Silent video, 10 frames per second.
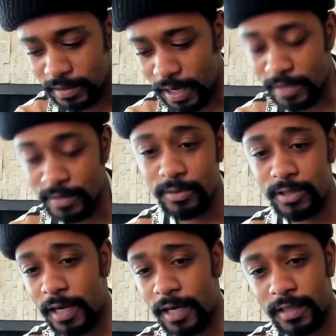I knew
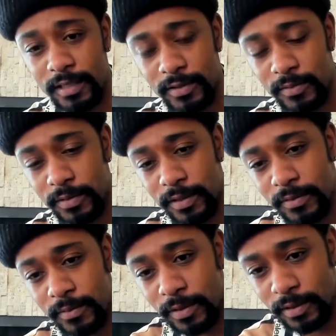Shaka because we had
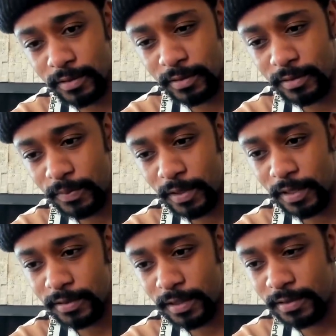worked on a
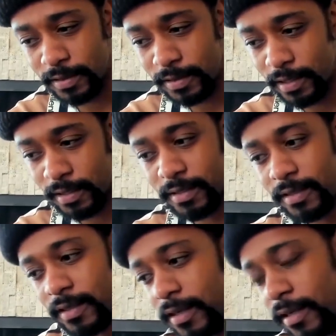project
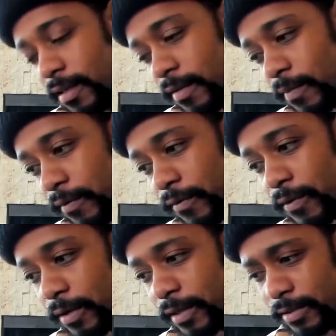together
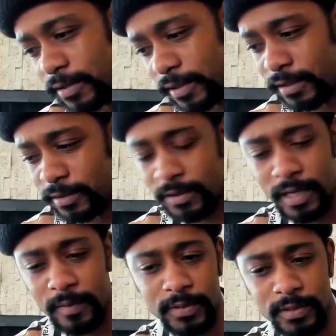before. It's like a little
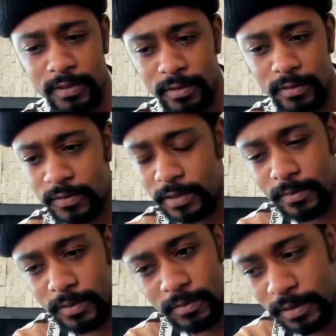episode of
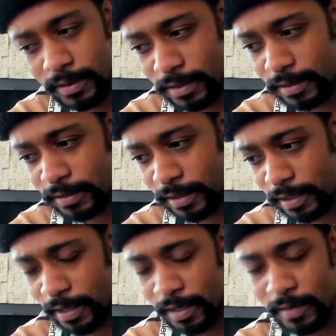something we did.
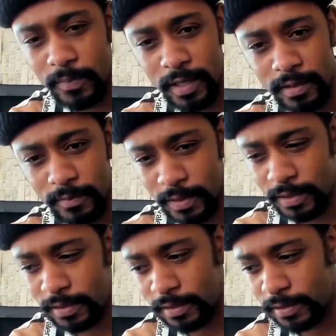And I met him
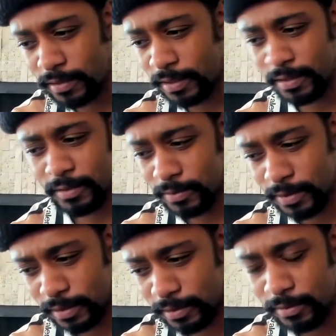at I think it was
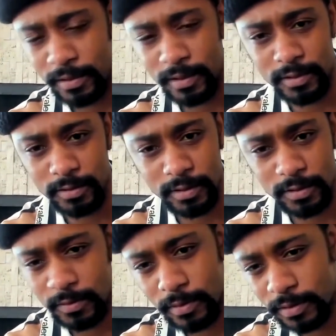like the Critics' Choice
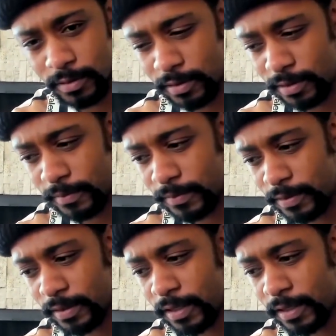Awards or something.